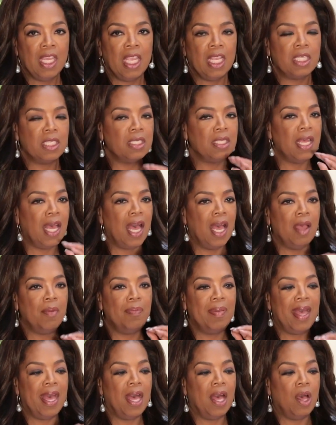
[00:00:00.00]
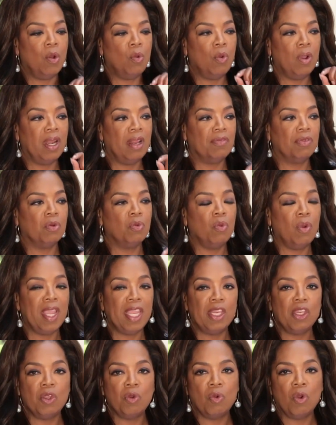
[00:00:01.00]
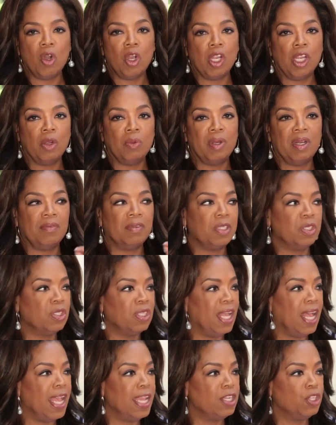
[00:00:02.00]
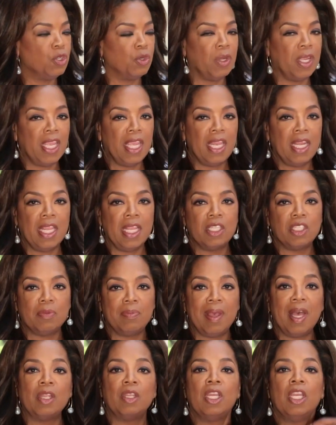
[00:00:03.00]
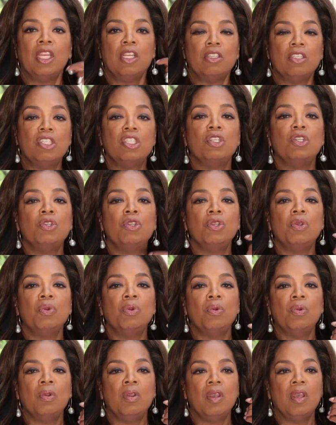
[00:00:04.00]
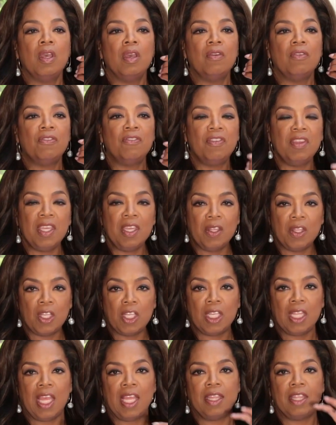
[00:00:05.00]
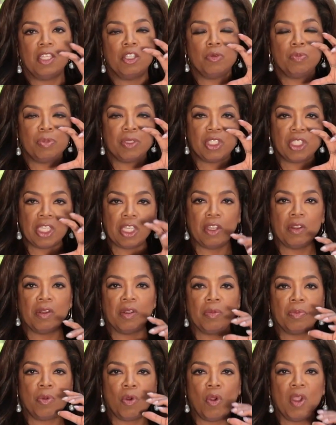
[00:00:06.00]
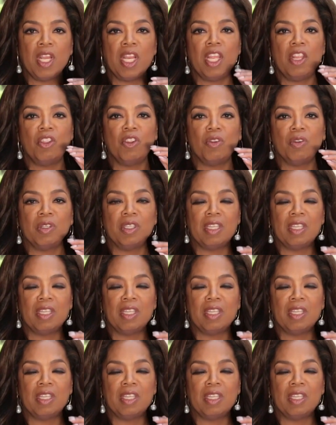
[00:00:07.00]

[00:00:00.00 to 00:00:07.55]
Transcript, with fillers: It's not about whatever weight you are, whatever size you're in. It's about do you feel at this particular point in your